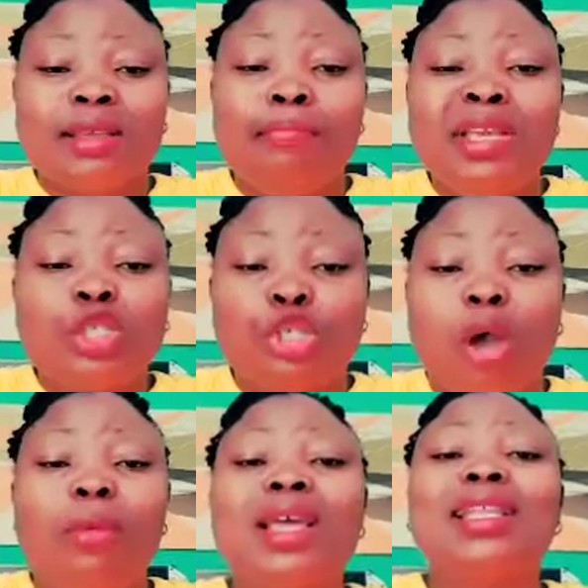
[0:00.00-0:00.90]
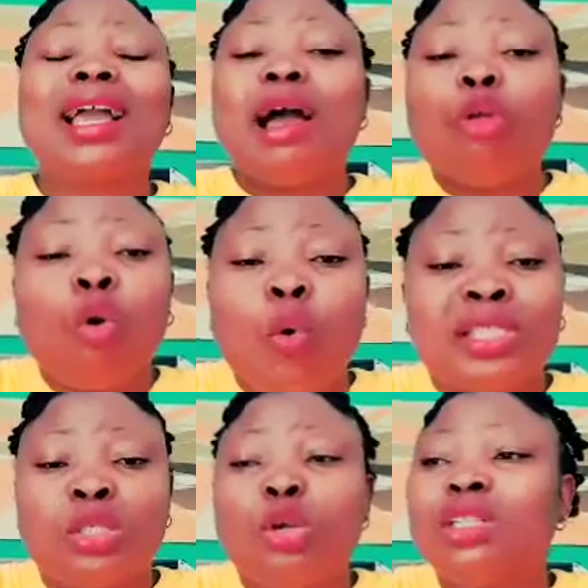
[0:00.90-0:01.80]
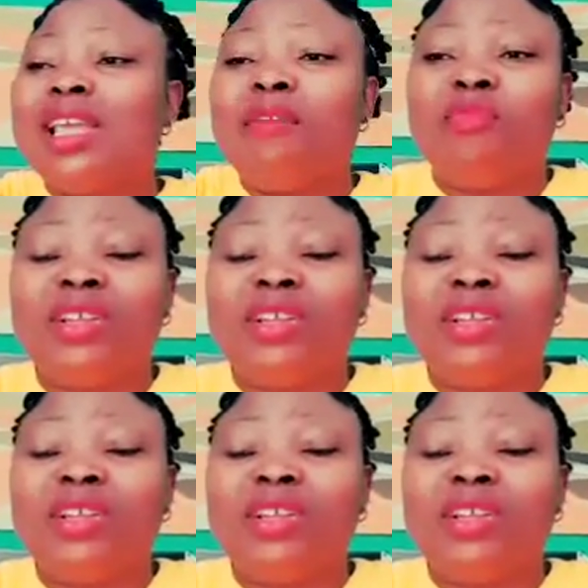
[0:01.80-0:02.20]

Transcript: meat shop. They cannot question the